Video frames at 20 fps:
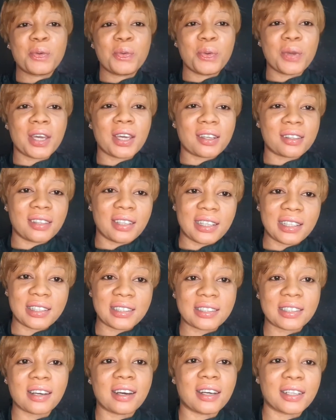where there
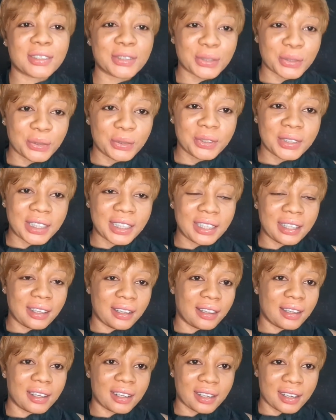is sun
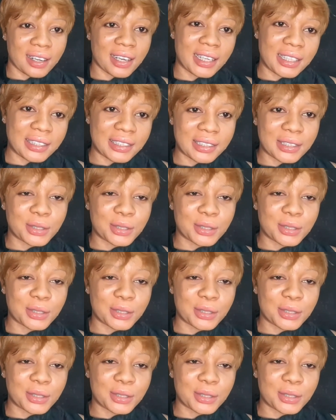in the night.